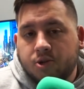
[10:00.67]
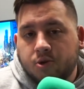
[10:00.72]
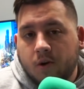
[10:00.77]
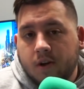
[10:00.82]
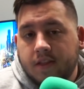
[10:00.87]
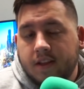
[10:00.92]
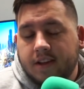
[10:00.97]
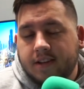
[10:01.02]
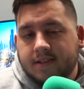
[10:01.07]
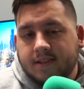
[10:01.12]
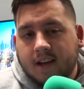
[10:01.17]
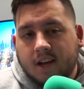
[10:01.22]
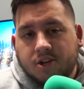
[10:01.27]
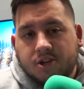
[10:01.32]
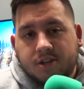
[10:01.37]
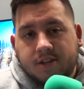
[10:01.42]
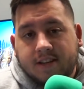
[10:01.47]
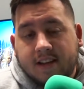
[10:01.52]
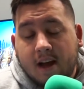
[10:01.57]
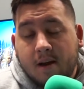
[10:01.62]
Join the
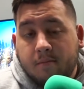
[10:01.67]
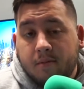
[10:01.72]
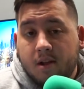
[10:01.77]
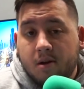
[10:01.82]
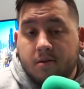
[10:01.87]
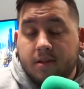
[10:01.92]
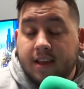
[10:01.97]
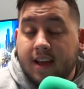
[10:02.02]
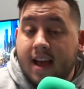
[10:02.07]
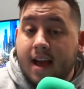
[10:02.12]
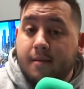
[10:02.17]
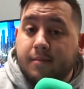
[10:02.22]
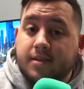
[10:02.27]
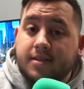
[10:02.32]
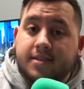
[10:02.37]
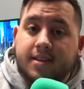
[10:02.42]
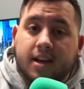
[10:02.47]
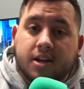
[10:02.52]
discussion down below in the comments